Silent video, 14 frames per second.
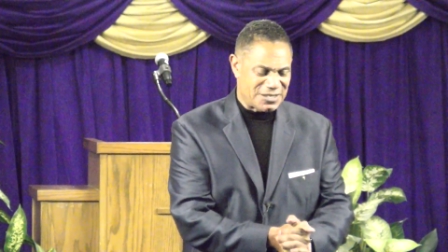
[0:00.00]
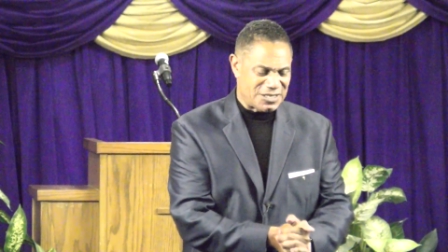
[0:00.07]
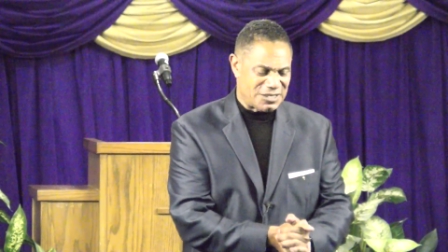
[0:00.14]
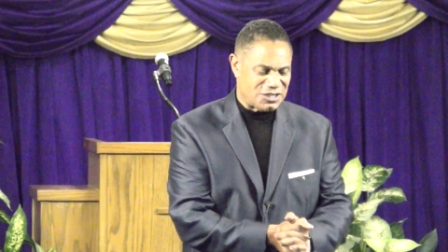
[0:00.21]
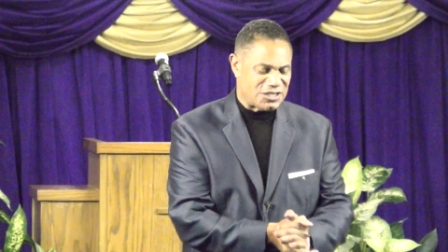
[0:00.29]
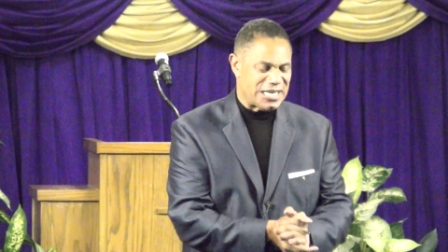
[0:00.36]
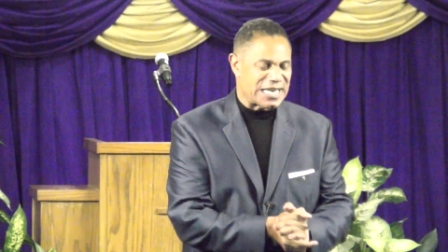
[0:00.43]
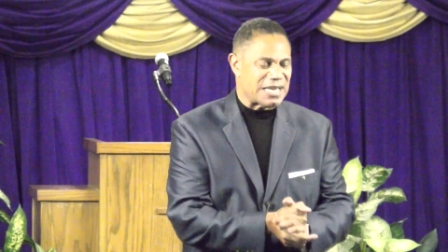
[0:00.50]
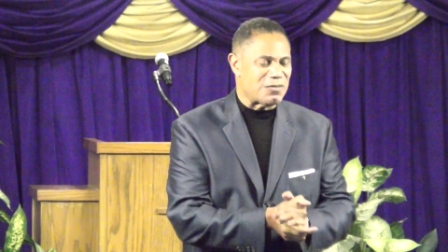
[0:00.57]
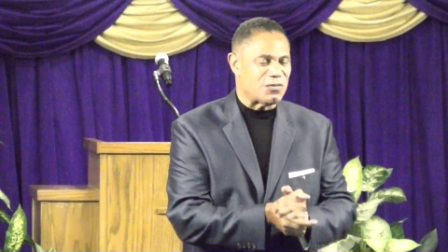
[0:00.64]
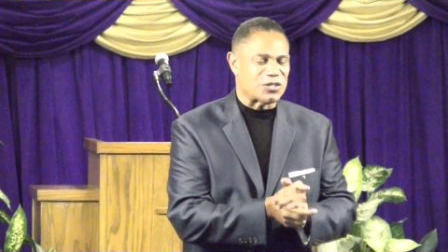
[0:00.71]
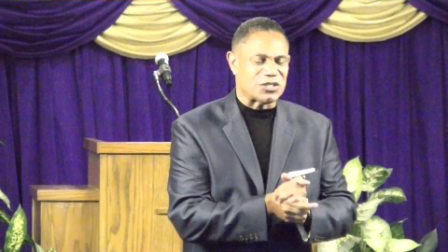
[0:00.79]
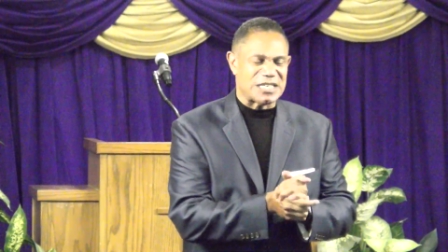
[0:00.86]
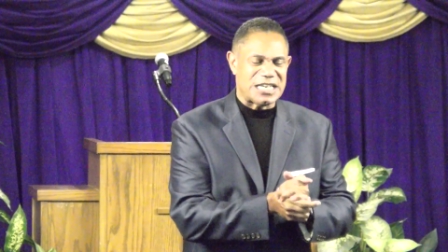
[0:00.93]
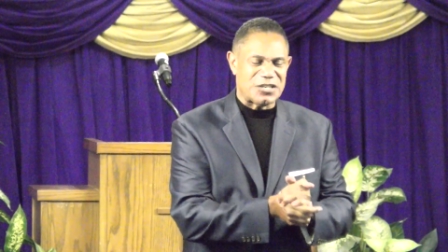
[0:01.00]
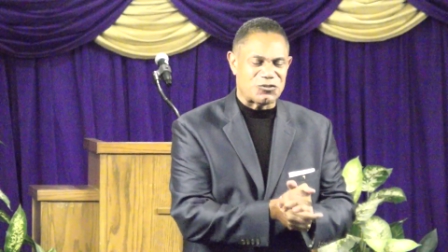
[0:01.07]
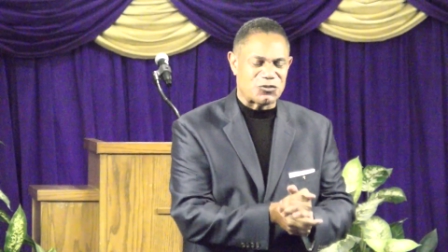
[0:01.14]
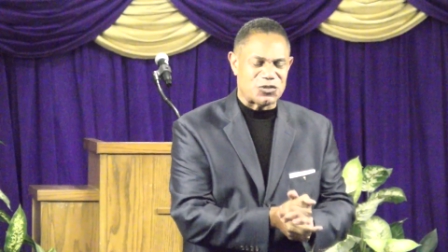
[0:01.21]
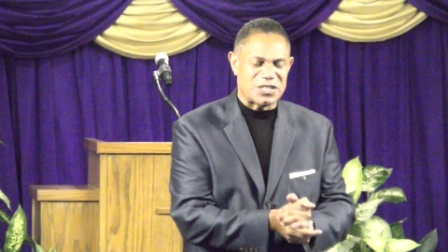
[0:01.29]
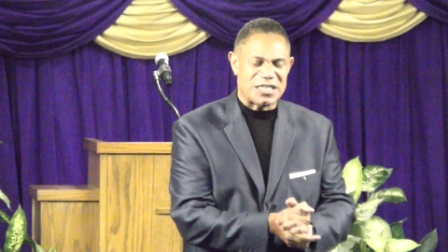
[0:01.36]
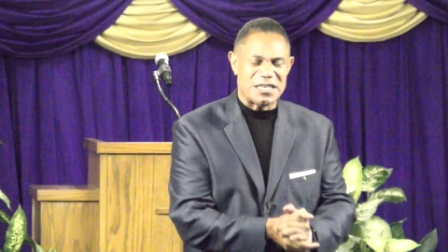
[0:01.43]
The chicken was
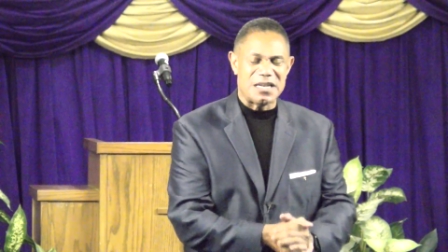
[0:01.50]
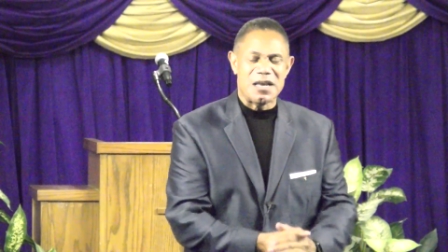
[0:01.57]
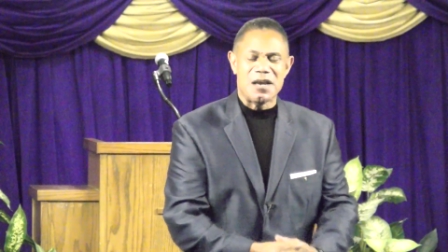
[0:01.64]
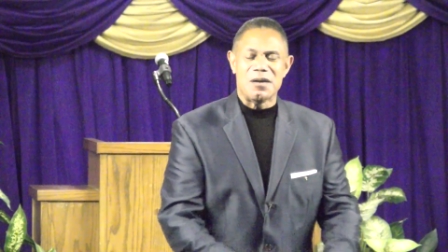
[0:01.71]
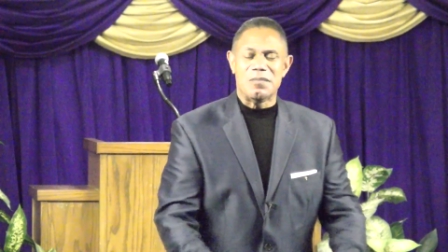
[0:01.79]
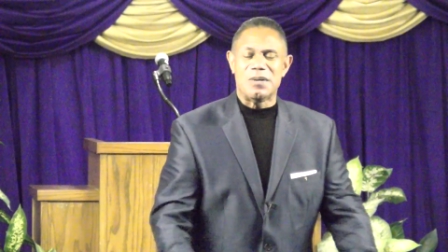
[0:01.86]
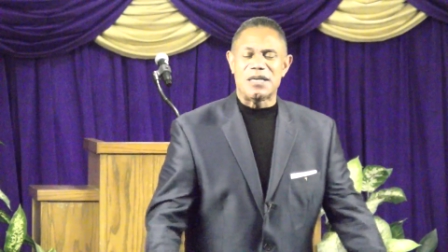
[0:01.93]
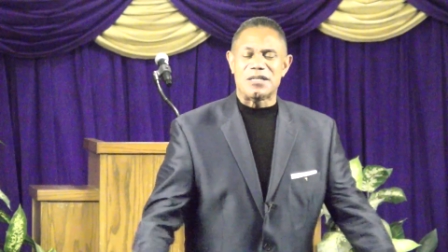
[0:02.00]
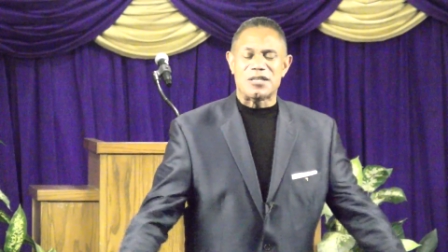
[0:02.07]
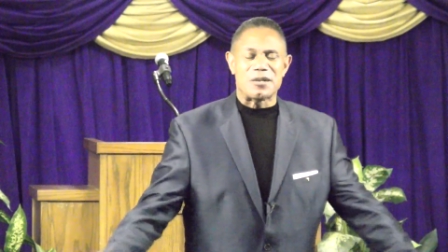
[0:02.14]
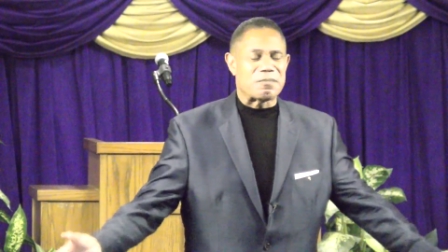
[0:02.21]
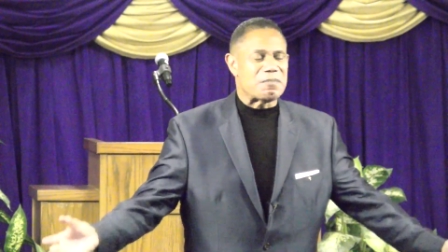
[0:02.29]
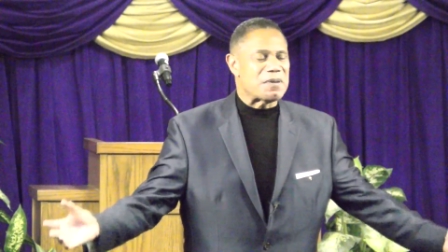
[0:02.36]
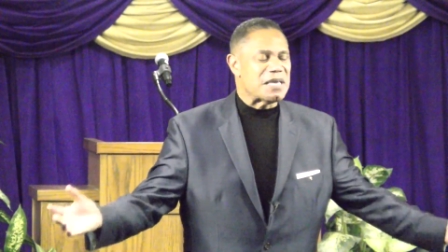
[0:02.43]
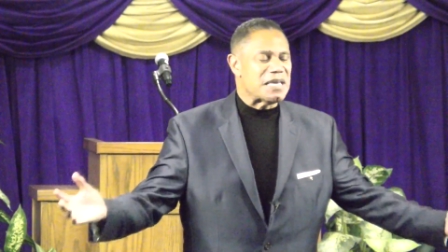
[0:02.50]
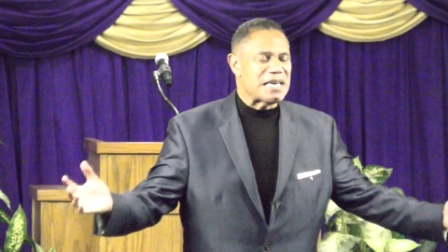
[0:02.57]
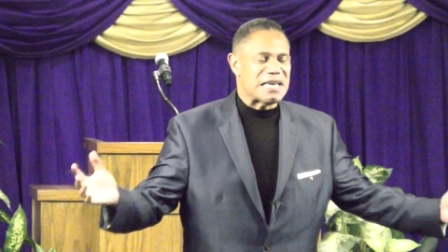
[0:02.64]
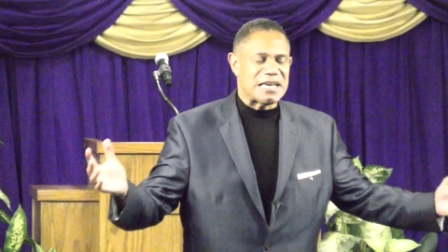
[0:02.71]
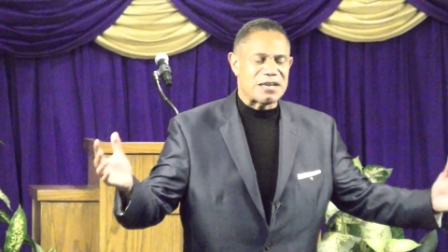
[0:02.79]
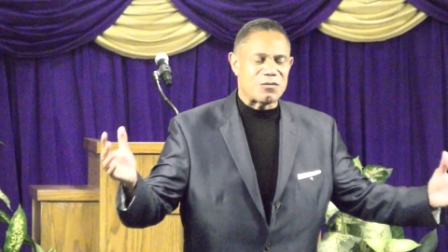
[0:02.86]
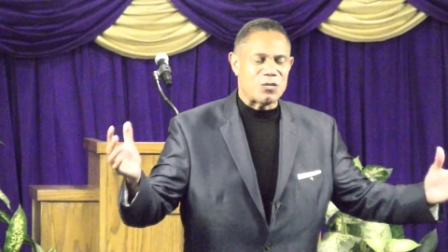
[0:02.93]
interested, but the
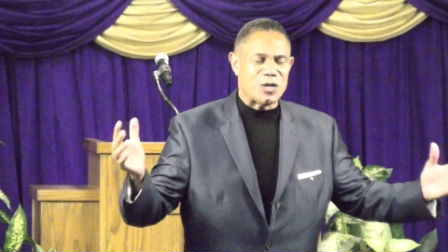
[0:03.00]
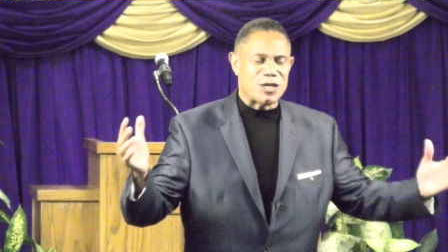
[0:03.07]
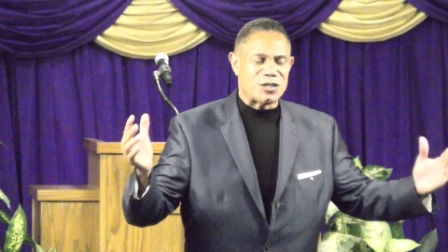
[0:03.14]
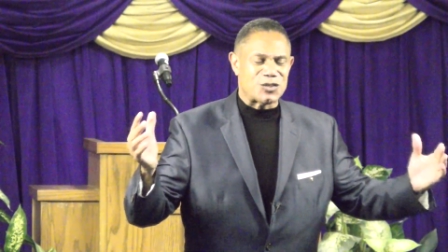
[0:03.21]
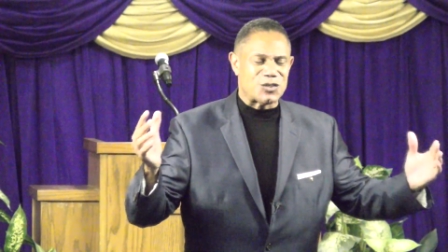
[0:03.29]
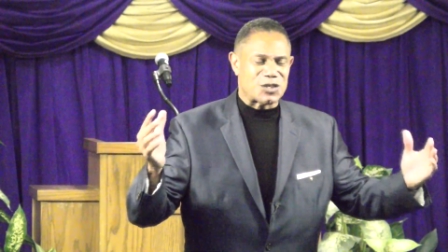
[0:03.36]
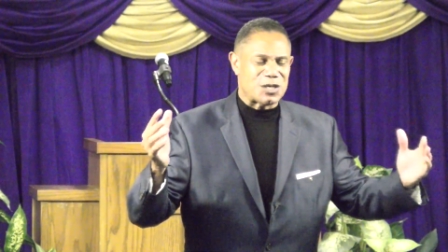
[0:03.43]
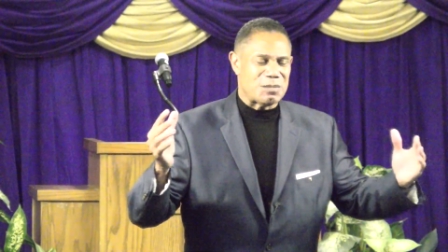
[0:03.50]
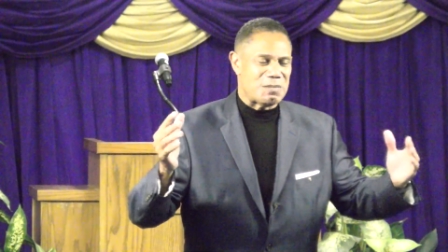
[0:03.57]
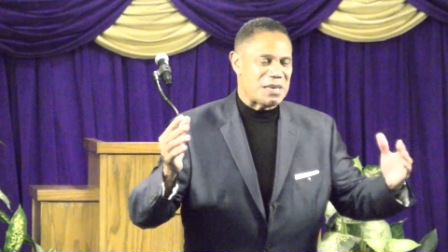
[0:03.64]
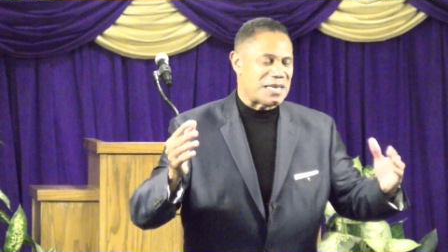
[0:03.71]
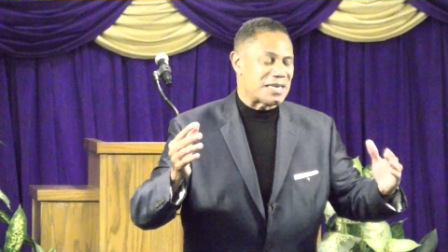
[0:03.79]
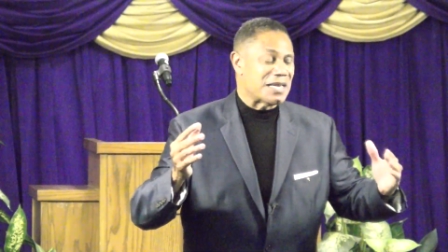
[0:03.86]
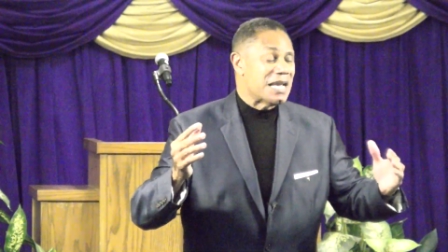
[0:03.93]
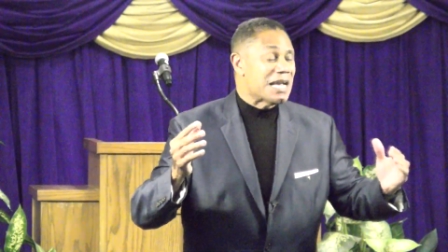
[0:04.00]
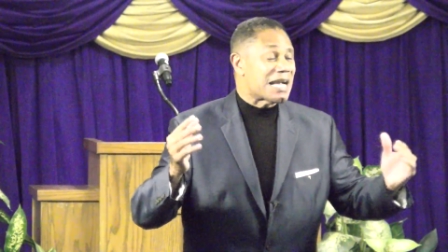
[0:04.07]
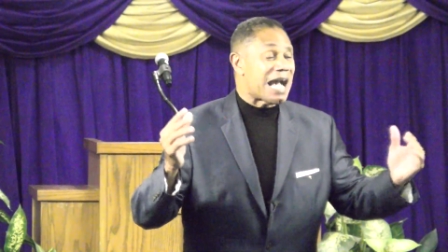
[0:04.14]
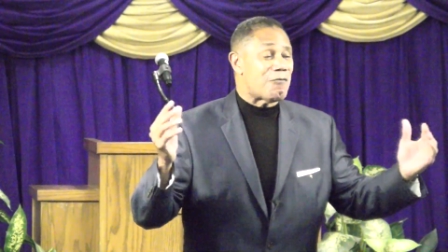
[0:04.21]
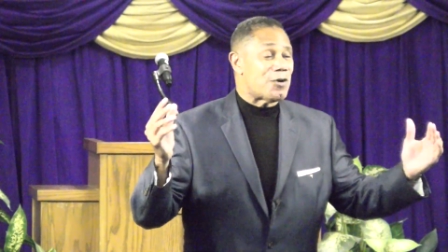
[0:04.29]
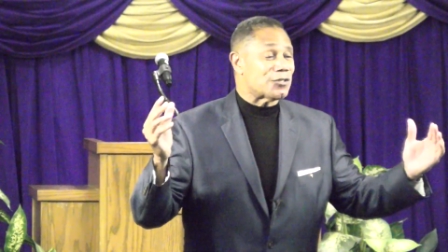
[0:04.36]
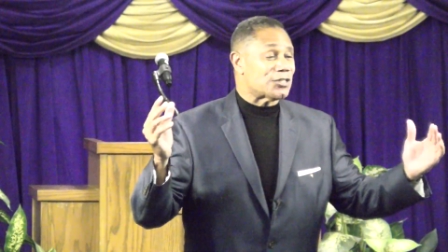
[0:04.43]
pig was committed.
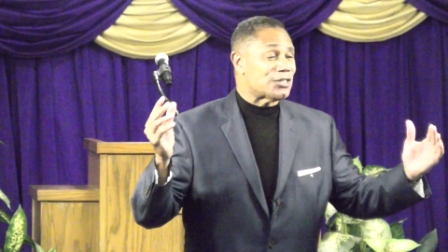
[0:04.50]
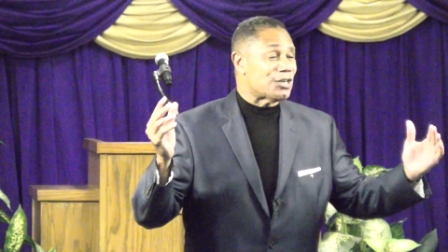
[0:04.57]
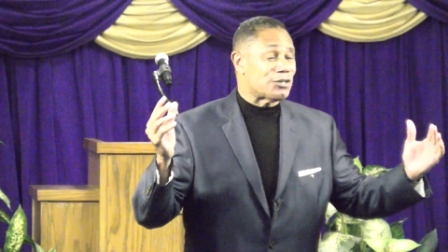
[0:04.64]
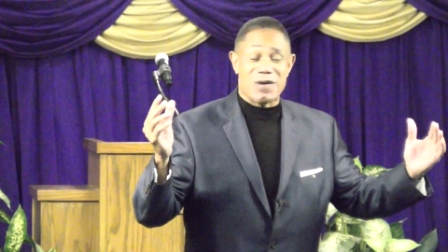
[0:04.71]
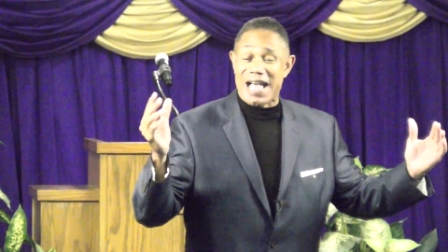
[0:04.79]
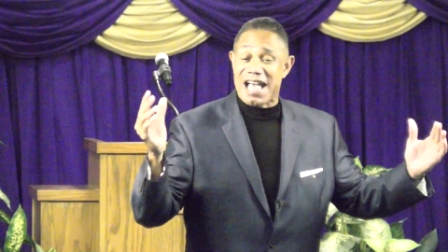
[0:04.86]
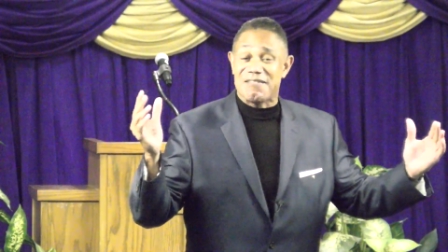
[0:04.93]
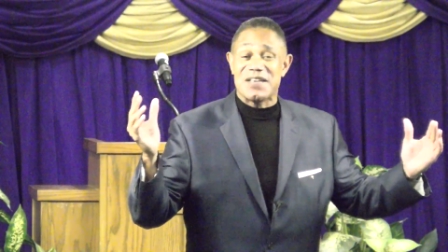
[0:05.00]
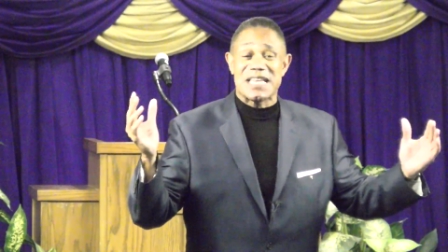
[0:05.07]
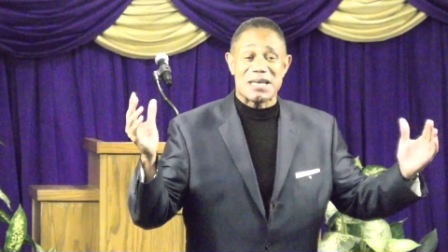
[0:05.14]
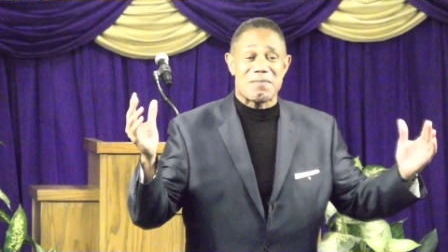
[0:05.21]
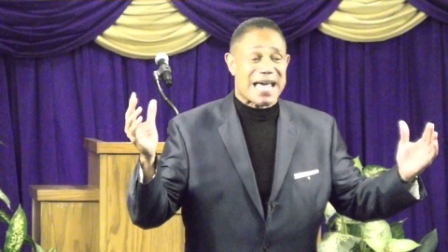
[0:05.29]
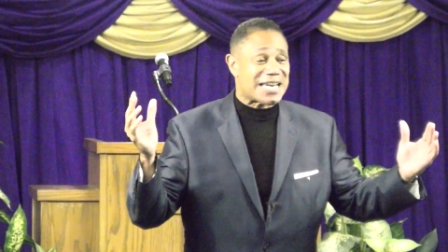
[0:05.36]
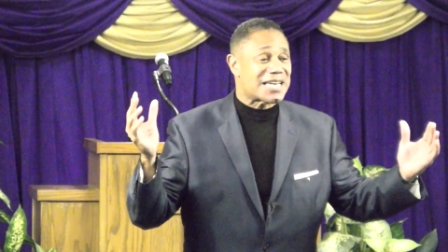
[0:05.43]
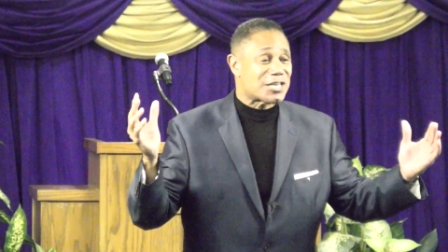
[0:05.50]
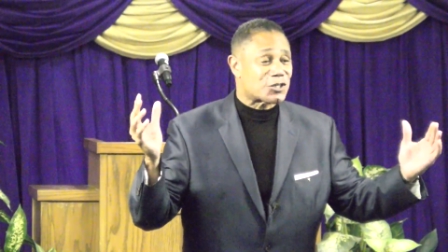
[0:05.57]
God wants to know, do I have anybody that's